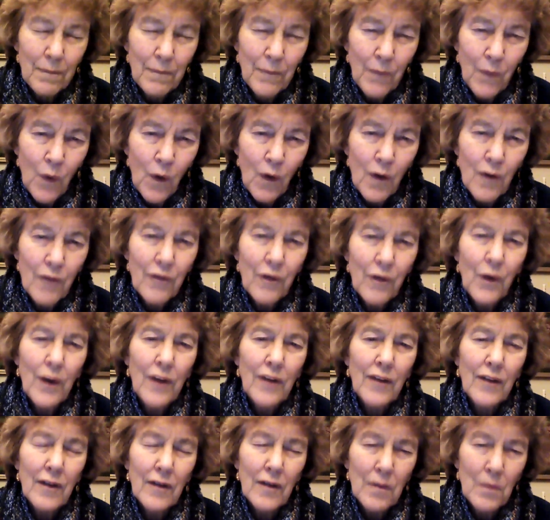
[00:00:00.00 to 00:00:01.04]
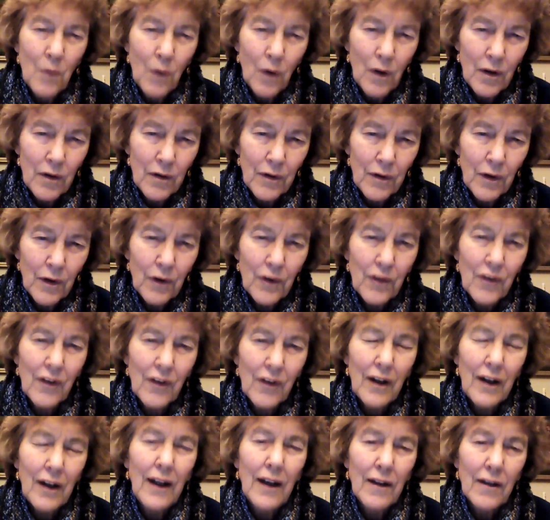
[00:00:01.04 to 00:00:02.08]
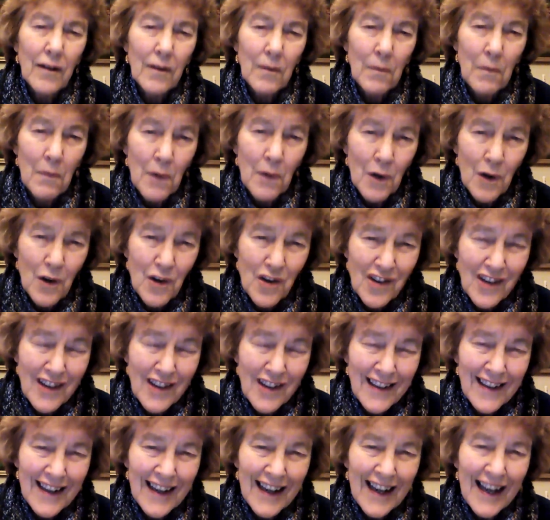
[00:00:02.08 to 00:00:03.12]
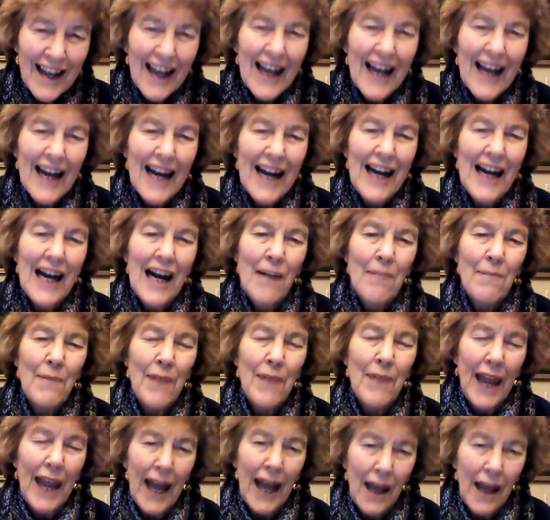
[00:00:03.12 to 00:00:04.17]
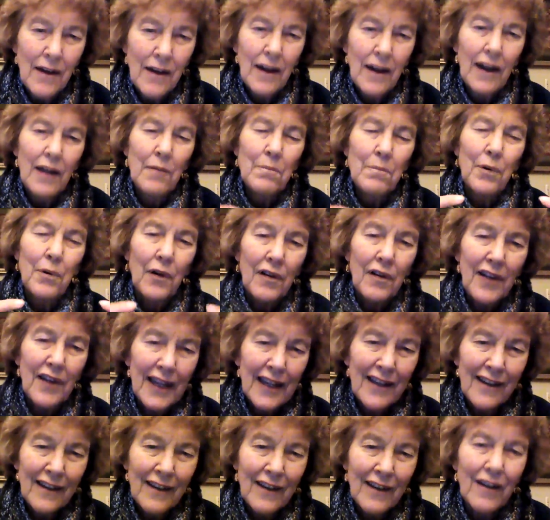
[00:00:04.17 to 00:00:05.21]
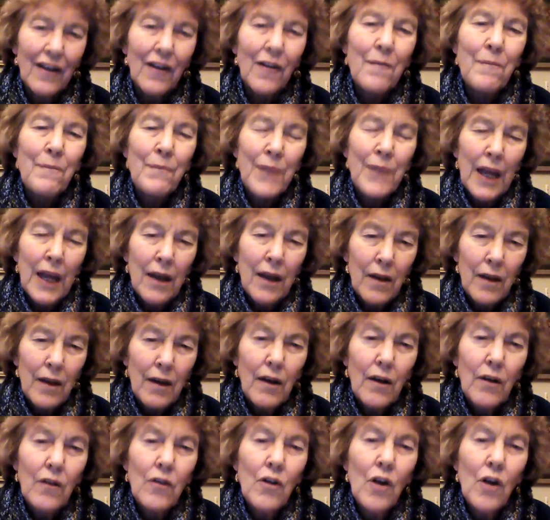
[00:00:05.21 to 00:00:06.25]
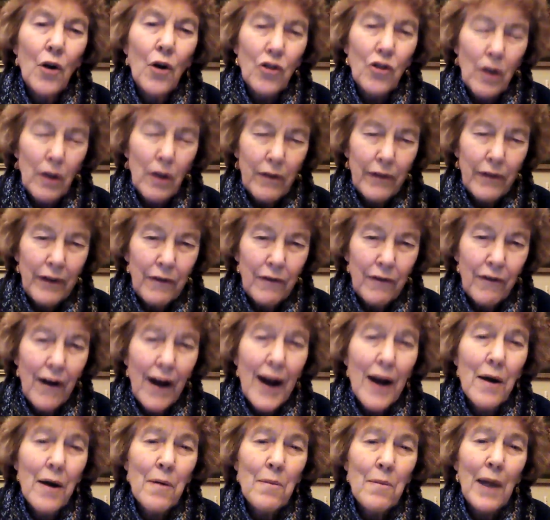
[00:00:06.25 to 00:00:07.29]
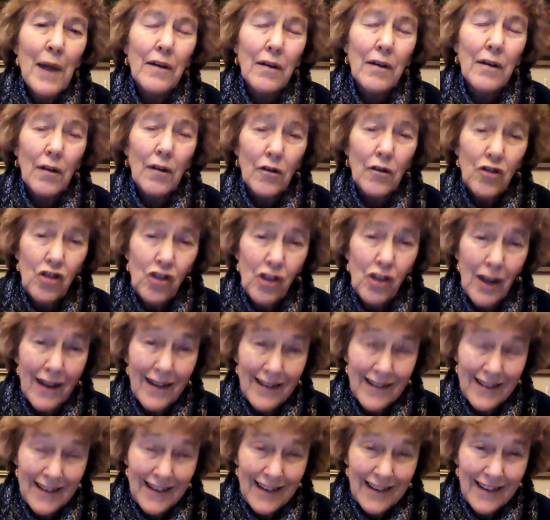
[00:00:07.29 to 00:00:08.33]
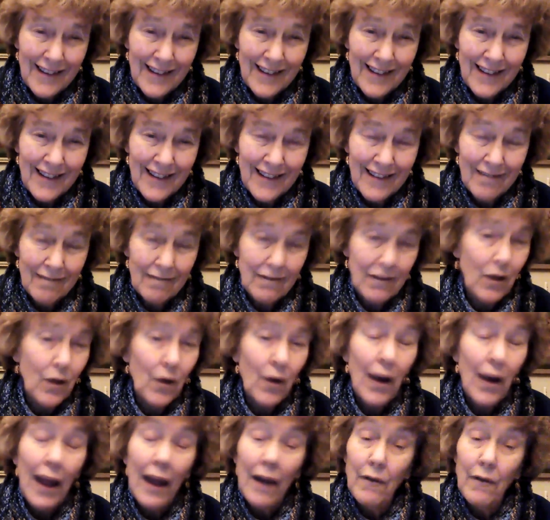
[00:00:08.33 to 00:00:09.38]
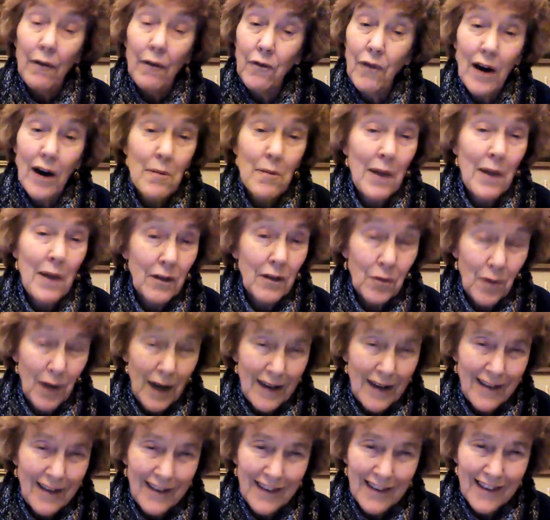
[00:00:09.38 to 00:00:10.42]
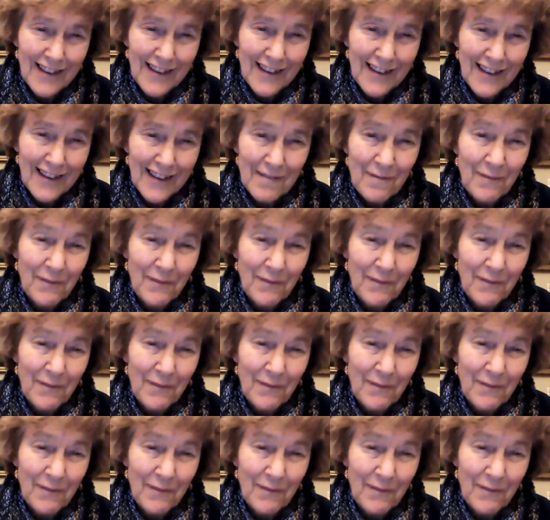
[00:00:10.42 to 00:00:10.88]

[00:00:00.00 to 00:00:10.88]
more voices, more diversity is emerging. And in particular, the notion of environmental justice or environmental racism.